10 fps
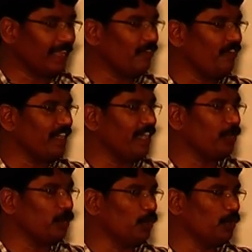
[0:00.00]
Then we
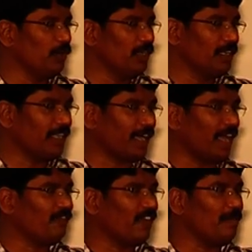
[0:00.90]
need to do
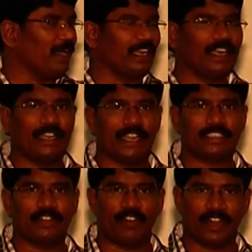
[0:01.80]
the confirmatory
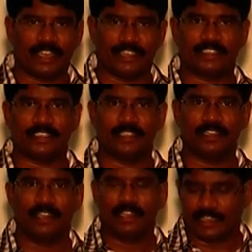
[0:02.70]
test for this.
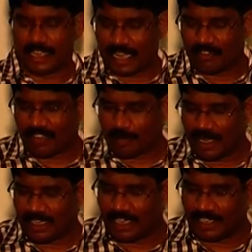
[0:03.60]
The
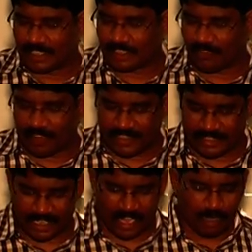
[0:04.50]
confirmatory test
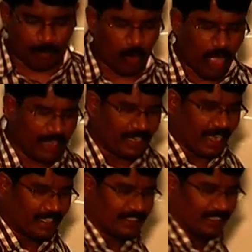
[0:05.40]
for this
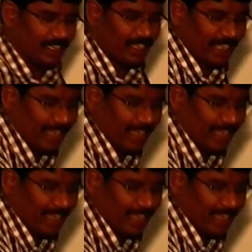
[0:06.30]
carbohydrates